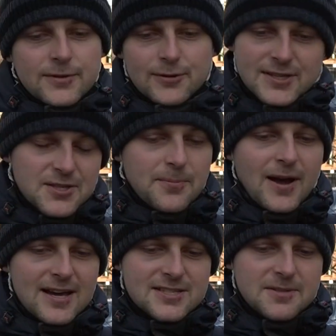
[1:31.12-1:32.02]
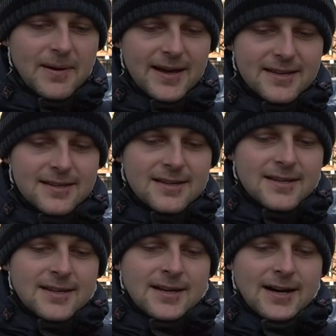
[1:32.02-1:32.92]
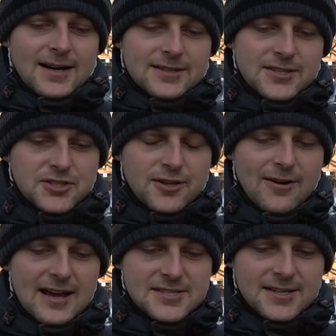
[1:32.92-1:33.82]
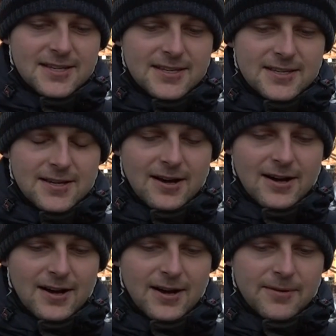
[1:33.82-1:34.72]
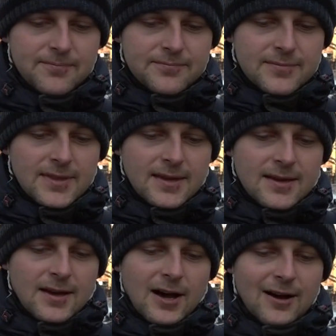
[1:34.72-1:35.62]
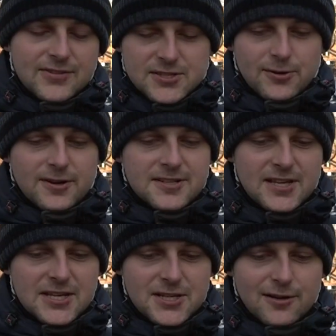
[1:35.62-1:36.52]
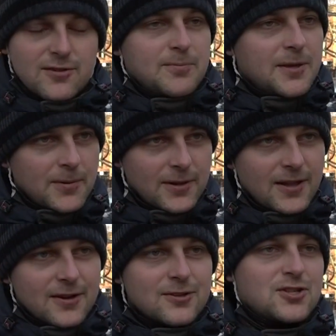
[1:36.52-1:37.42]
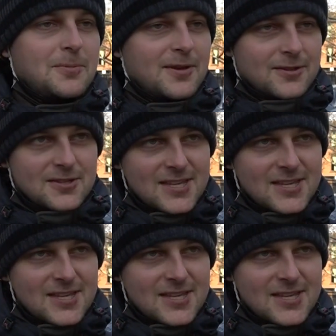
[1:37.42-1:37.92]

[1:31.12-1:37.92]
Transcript: really surprised by uh, the generosity uh, of this organization, of the people uh, contributing their